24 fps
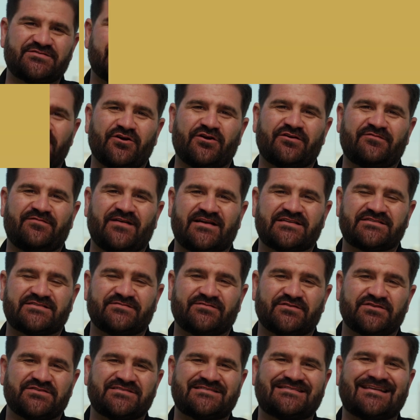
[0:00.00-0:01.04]
from New York
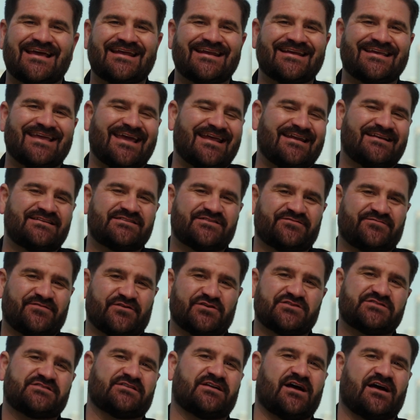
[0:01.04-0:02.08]
Festivals dedicated to
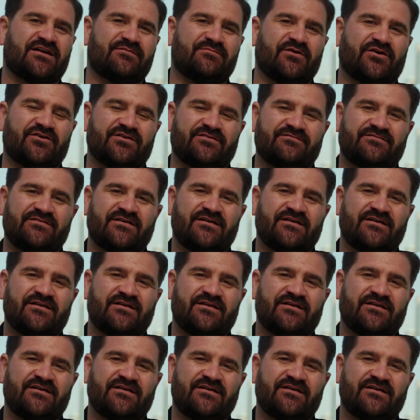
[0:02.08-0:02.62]
First in Automotive.